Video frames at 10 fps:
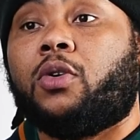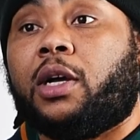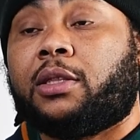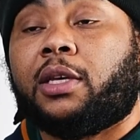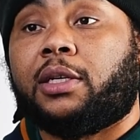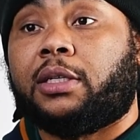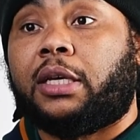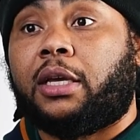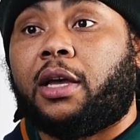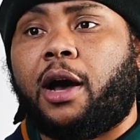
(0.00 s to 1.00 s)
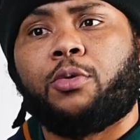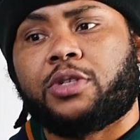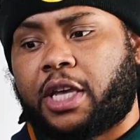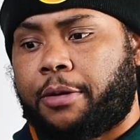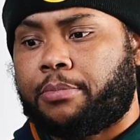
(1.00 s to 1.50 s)
I think, yeah, I would
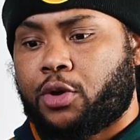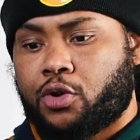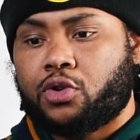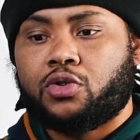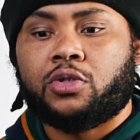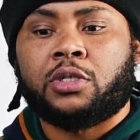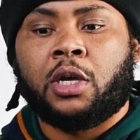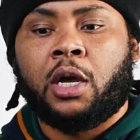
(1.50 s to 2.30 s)
say murals,